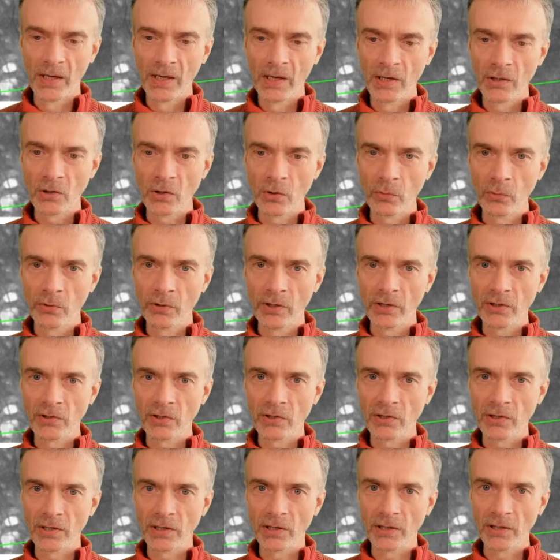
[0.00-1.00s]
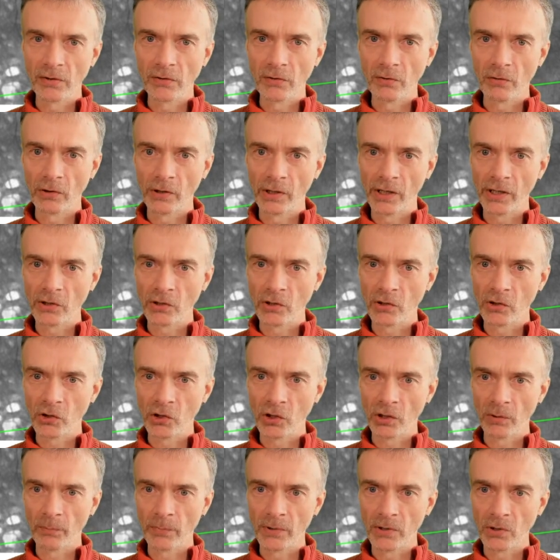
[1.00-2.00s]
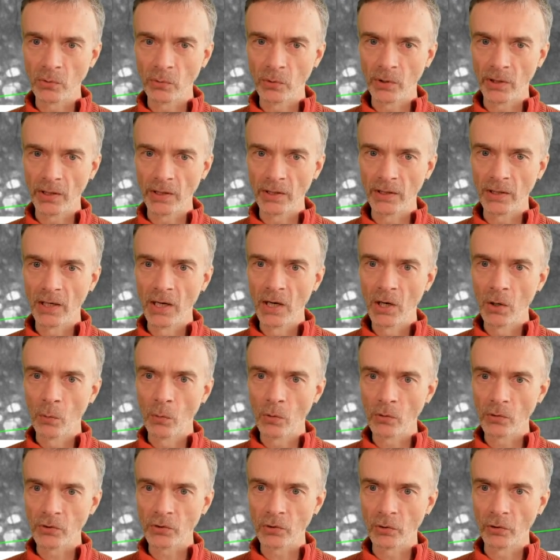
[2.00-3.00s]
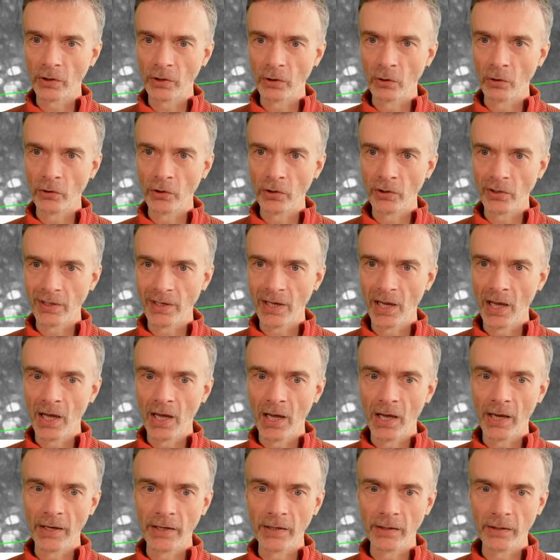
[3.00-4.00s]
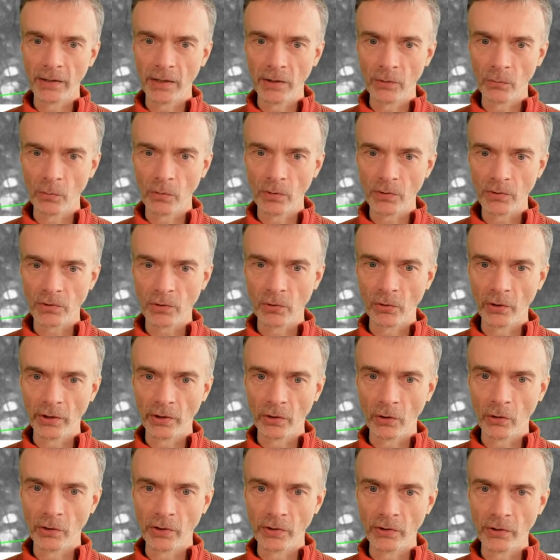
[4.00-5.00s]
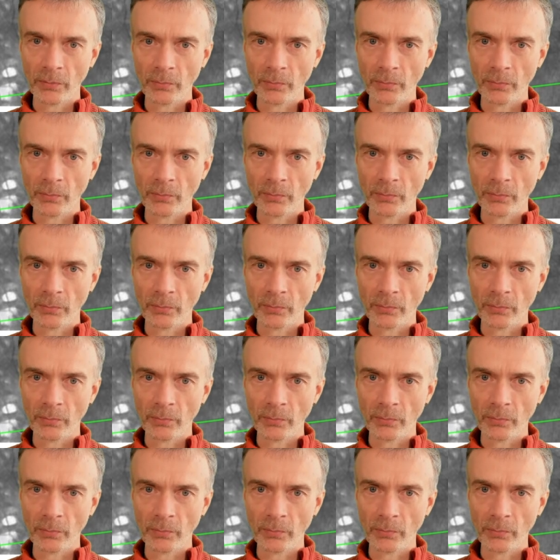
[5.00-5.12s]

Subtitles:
So we're interested in the relationship between what's going on in the eye and what's going on in the